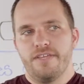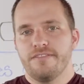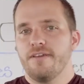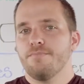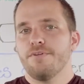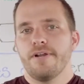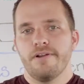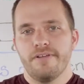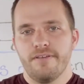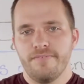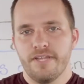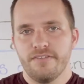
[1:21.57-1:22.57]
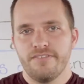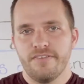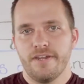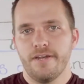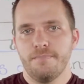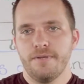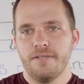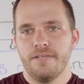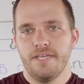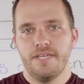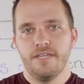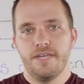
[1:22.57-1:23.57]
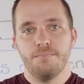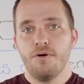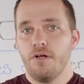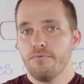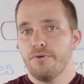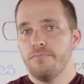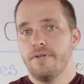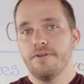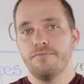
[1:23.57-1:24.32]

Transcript: a temporary event set up in a ballroom,